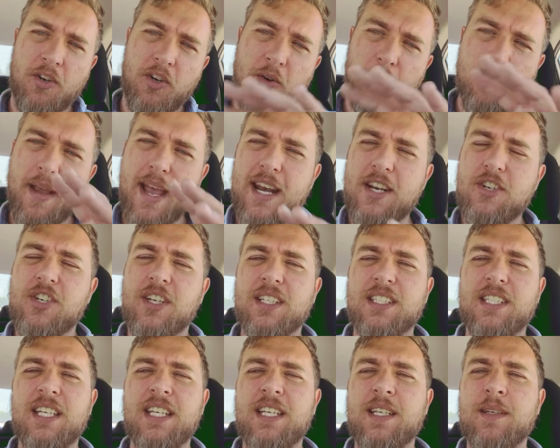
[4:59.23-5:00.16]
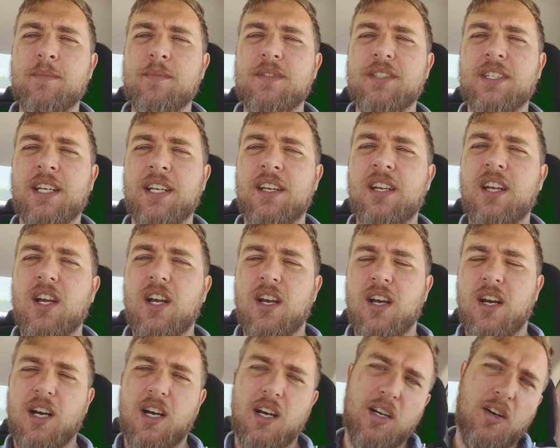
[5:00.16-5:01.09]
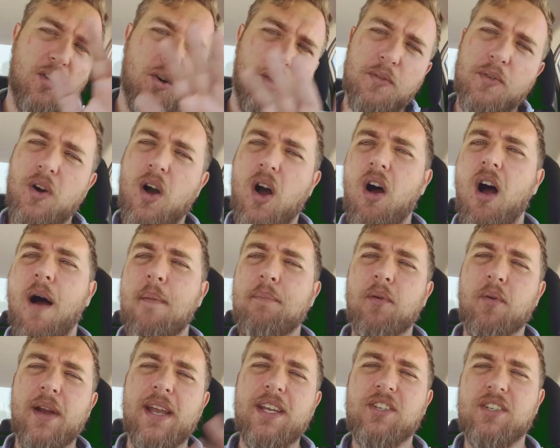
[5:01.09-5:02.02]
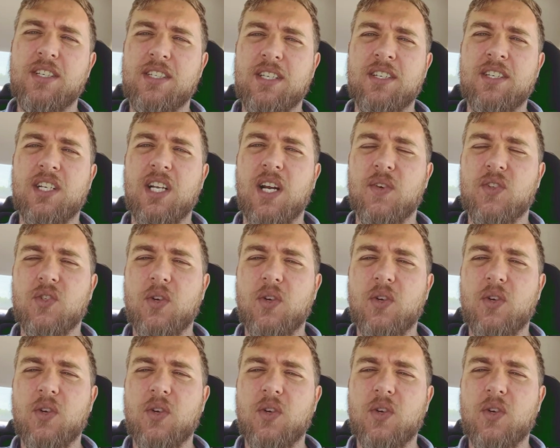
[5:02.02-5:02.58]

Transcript: you know, managing teams and overall operations and stuff.